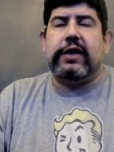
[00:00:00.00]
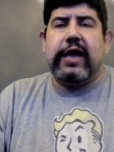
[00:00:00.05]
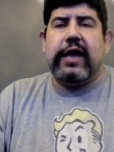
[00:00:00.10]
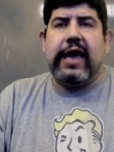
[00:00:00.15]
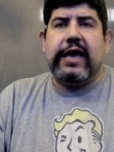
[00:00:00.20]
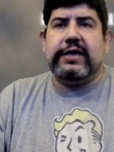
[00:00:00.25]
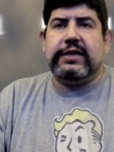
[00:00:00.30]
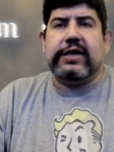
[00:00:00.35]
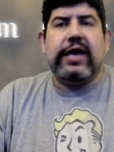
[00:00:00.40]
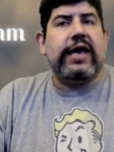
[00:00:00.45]

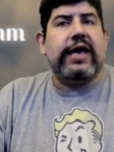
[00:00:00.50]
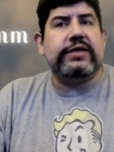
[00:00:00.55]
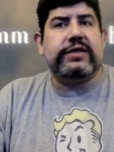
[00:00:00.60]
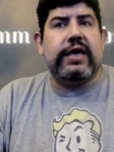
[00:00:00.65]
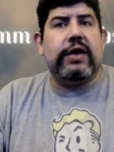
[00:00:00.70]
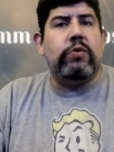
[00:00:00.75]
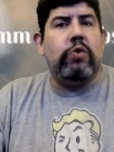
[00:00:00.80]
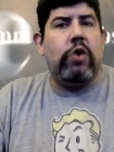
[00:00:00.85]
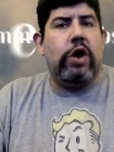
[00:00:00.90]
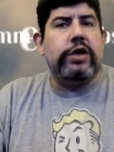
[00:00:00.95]
as
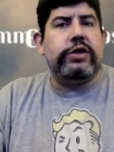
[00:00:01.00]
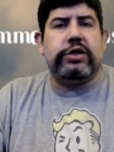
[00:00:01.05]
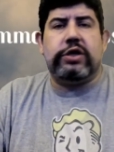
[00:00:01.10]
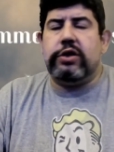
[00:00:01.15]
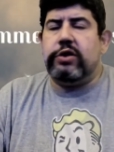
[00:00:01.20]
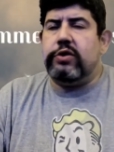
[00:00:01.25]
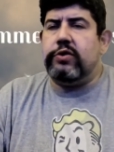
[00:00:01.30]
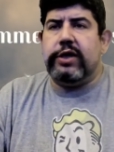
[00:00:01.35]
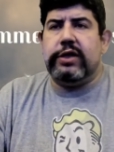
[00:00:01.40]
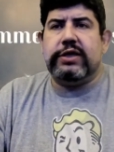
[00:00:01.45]
they want
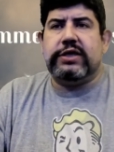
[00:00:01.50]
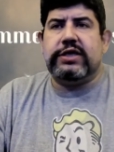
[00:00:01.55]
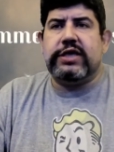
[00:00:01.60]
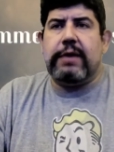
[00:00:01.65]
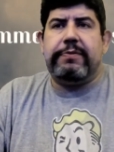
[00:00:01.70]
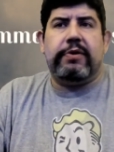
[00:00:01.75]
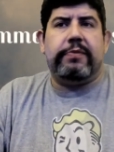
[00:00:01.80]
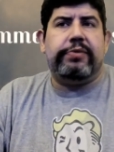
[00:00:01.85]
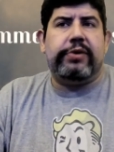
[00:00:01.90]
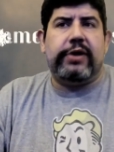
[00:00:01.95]
to, and
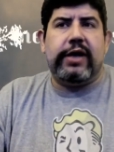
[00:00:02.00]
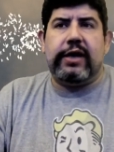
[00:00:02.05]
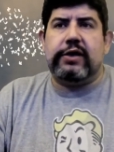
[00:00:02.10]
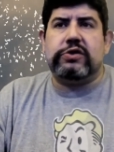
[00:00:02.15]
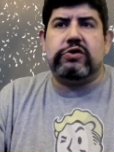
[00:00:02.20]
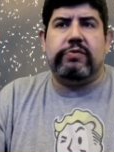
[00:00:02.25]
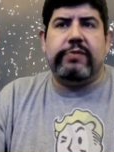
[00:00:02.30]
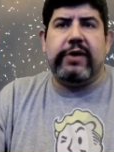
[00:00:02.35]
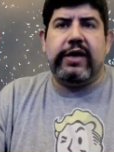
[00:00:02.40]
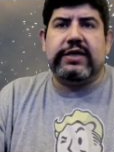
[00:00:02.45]
separate players
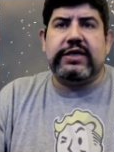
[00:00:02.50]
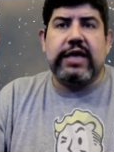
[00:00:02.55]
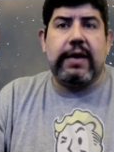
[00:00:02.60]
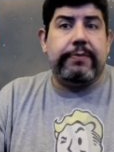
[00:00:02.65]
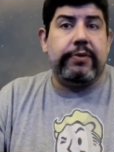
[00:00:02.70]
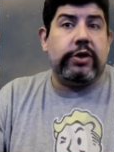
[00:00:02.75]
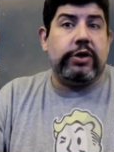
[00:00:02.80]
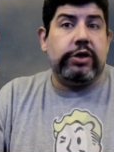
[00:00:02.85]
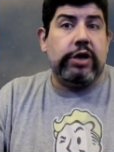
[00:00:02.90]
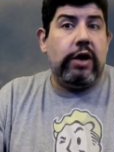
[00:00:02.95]
will make
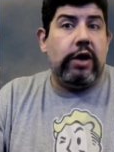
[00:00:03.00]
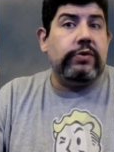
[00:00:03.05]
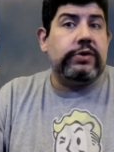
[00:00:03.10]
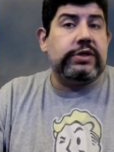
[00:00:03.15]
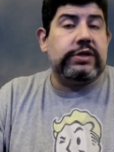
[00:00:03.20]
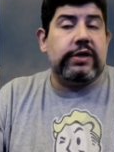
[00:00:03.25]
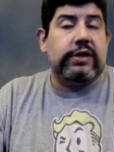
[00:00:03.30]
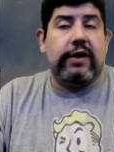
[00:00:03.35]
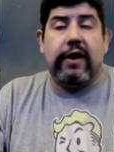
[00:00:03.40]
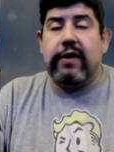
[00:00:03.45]
separate
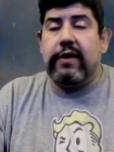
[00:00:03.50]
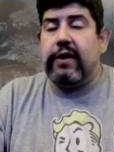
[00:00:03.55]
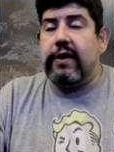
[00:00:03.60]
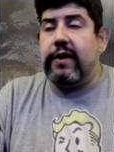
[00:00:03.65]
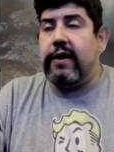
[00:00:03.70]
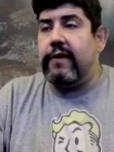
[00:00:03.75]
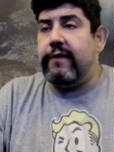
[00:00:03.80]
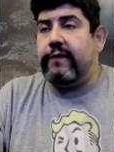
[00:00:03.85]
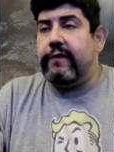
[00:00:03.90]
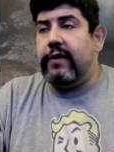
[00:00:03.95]
notes
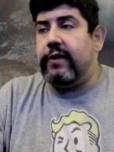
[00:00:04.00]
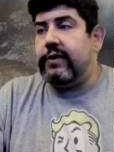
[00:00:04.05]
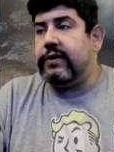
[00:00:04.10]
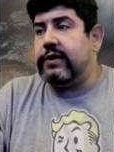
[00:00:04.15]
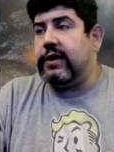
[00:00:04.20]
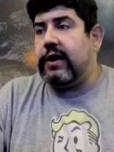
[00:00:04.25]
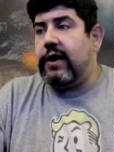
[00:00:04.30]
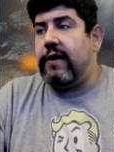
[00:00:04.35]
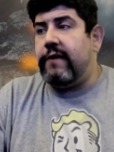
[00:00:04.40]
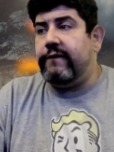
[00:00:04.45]

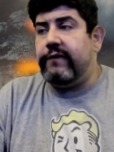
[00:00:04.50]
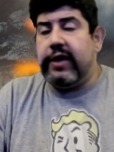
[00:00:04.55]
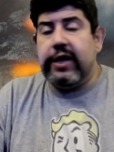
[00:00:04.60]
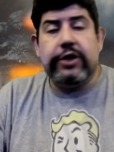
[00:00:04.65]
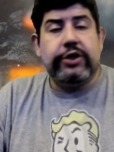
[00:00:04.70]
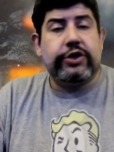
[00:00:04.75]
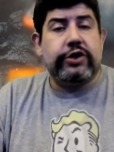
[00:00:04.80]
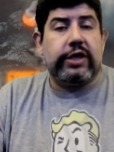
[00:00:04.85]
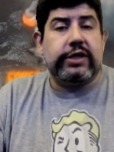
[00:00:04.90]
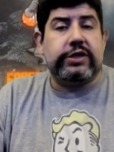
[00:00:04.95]
of
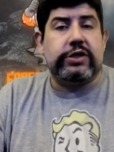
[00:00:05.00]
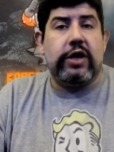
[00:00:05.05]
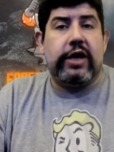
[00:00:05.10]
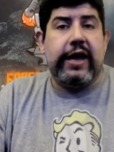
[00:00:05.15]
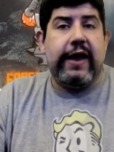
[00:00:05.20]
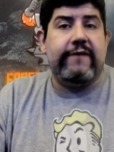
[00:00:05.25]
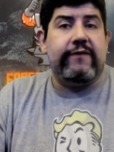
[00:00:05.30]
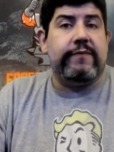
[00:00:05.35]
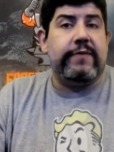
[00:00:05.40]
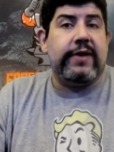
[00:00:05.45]
interest. Not
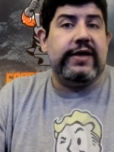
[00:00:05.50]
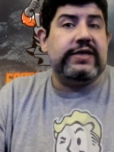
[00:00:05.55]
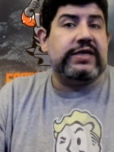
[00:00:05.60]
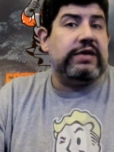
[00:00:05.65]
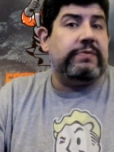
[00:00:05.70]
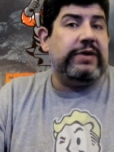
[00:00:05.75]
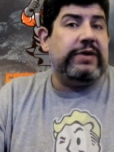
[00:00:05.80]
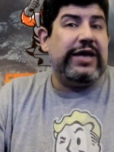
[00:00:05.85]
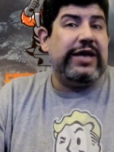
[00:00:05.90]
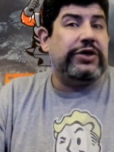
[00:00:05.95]
everybody's
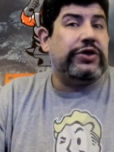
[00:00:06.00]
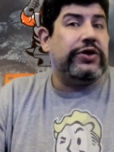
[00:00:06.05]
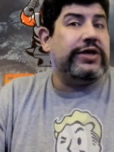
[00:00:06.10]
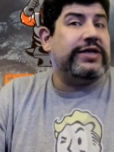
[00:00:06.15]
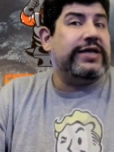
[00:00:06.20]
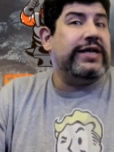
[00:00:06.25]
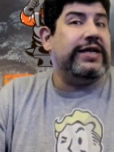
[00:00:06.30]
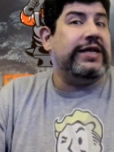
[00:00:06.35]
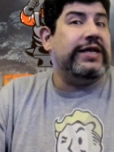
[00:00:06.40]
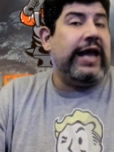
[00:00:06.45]
going to be
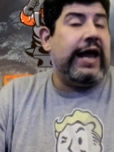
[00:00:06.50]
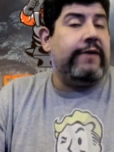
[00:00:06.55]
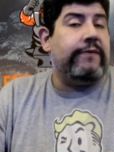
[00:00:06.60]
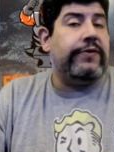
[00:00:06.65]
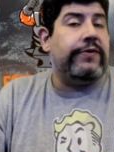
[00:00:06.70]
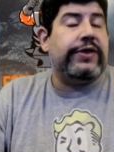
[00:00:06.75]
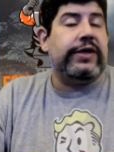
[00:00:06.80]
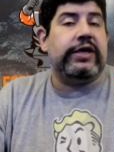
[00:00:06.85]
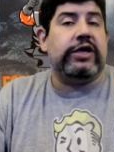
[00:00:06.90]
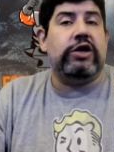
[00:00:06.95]
interested in
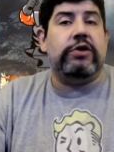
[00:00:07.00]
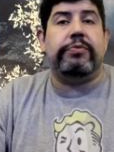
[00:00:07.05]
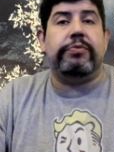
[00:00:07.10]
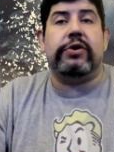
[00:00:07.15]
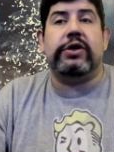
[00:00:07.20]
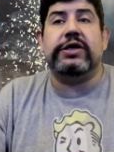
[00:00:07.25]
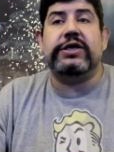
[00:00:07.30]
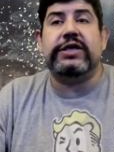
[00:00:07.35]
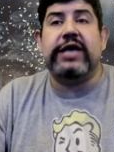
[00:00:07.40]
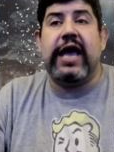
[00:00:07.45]
everything you
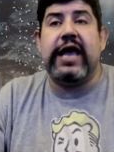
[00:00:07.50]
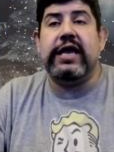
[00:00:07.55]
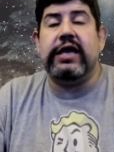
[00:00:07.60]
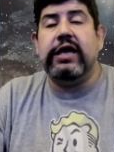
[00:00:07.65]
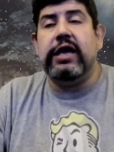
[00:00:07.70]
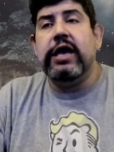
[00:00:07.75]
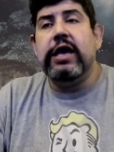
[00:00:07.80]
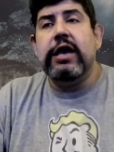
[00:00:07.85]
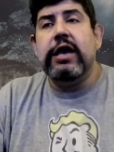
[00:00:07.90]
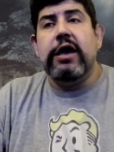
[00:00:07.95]
present.
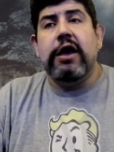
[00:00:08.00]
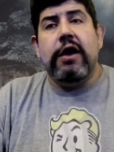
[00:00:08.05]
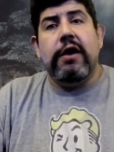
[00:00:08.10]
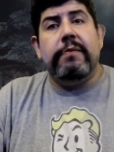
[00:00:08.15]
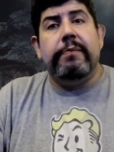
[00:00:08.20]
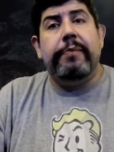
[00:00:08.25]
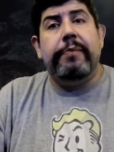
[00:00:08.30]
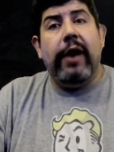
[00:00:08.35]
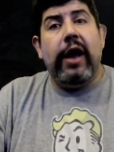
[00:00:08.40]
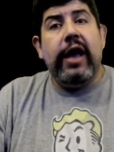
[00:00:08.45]

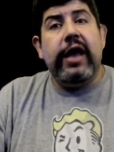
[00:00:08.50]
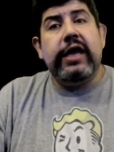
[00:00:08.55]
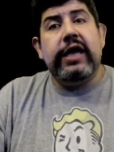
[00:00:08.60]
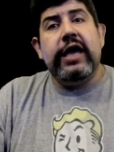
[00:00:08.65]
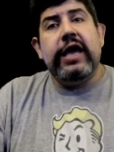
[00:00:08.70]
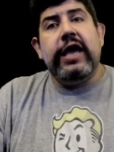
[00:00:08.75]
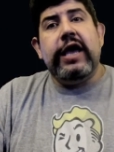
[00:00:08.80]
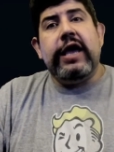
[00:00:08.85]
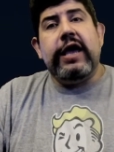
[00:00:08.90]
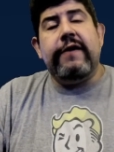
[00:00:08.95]
But
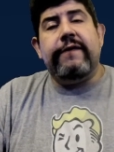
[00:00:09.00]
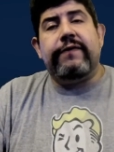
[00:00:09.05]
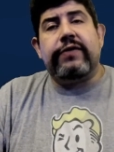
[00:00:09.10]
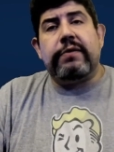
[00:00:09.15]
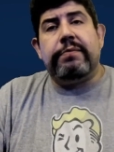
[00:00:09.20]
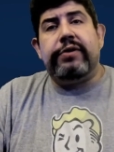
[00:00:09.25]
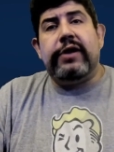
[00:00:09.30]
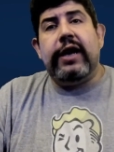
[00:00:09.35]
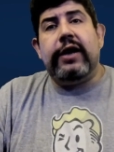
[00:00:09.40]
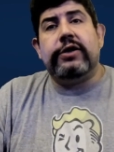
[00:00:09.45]
if the
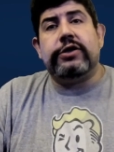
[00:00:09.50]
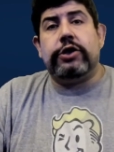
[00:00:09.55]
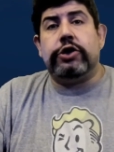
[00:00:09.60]
players are